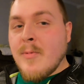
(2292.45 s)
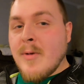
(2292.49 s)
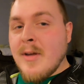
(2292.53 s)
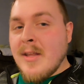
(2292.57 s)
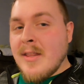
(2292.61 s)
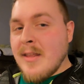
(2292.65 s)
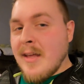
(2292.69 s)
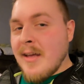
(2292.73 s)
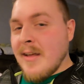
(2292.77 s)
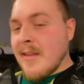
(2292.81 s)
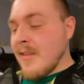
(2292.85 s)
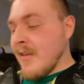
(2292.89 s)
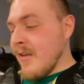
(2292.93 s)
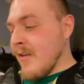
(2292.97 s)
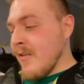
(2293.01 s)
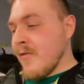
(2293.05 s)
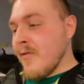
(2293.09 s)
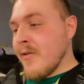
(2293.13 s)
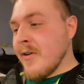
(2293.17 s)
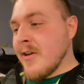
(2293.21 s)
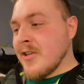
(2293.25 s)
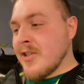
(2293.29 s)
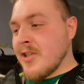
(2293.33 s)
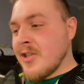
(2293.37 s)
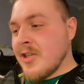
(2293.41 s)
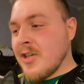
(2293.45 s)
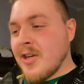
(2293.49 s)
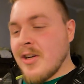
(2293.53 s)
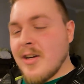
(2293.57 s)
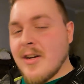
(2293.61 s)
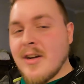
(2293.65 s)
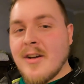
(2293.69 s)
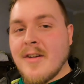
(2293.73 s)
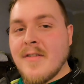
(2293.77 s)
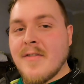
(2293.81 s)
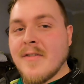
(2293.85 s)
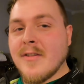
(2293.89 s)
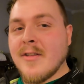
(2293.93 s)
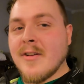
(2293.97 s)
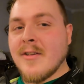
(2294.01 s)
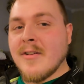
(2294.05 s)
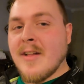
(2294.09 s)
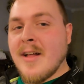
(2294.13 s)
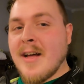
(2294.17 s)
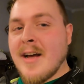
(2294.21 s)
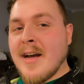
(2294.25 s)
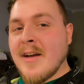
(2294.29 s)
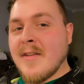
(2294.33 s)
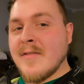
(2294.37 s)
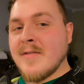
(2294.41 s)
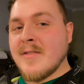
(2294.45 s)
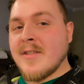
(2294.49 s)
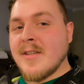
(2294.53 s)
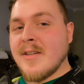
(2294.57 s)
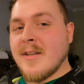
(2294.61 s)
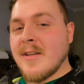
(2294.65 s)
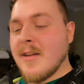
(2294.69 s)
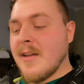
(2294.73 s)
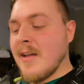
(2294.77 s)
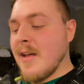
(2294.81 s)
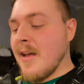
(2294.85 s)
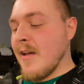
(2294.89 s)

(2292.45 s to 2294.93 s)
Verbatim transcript: We thank these fish for their lives